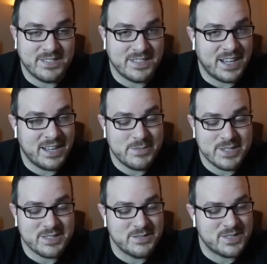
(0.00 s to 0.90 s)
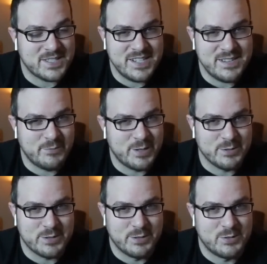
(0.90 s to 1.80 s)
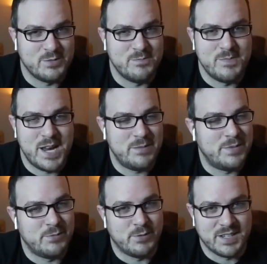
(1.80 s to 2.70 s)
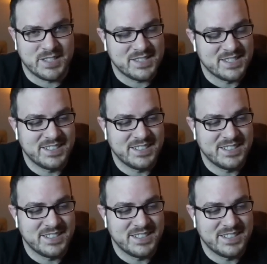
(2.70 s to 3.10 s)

I must have seen Winter Soldier maybe once.